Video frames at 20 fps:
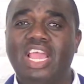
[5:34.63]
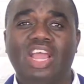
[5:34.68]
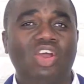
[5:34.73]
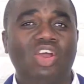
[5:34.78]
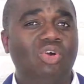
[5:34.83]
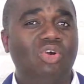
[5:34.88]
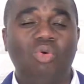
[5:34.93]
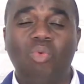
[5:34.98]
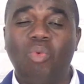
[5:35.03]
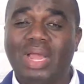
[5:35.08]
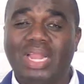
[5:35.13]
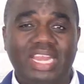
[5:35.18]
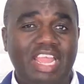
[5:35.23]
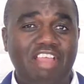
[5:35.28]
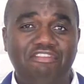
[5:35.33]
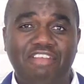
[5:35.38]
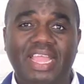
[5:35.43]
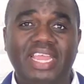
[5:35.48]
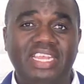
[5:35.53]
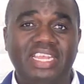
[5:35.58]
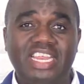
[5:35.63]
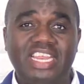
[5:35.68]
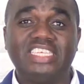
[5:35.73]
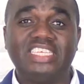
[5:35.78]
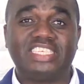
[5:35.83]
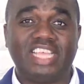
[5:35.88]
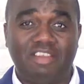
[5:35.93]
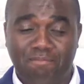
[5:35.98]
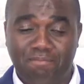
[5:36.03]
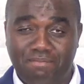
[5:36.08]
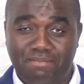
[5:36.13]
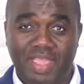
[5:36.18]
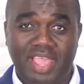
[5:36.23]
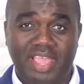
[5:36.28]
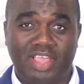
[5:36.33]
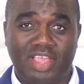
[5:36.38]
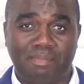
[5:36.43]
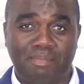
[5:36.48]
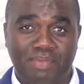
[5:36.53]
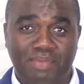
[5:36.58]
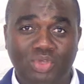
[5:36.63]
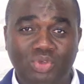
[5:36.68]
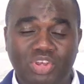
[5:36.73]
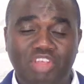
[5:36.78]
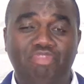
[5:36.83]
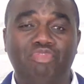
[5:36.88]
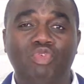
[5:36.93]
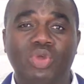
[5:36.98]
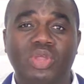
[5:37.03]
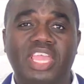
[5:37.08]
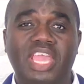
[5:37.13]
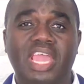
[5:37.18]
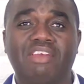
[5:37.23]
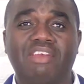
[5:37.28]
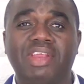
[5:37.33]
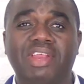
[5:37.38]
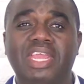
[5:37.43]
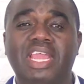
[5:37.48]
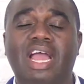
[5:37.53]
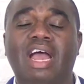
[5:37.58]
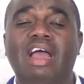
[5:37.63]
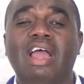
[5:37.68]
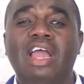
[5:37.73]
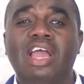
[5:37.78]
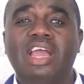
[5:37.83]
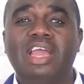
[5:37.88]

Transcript: whatever it is, a beautiful career,